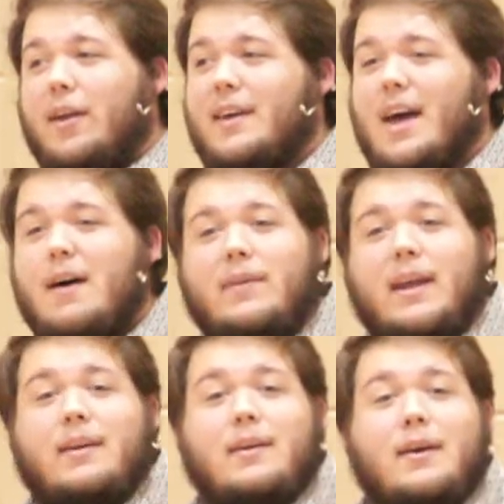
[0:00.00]

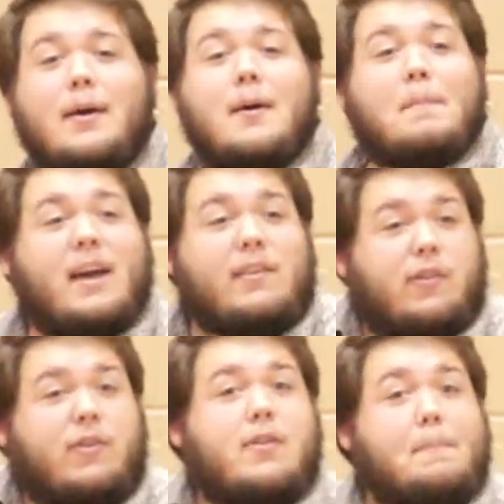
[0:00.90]
Covenant, because
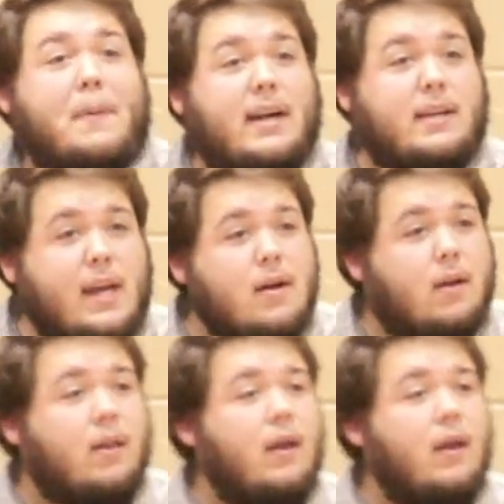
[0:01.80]
this is a big deal.